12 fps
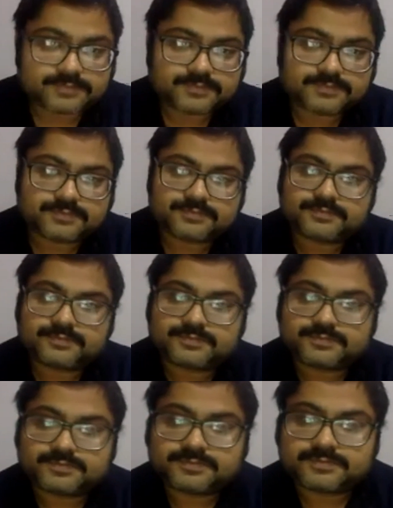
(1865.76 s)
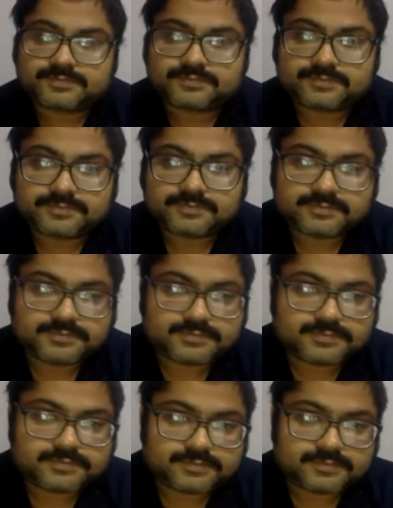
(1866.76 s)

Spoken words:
Nobody speaks.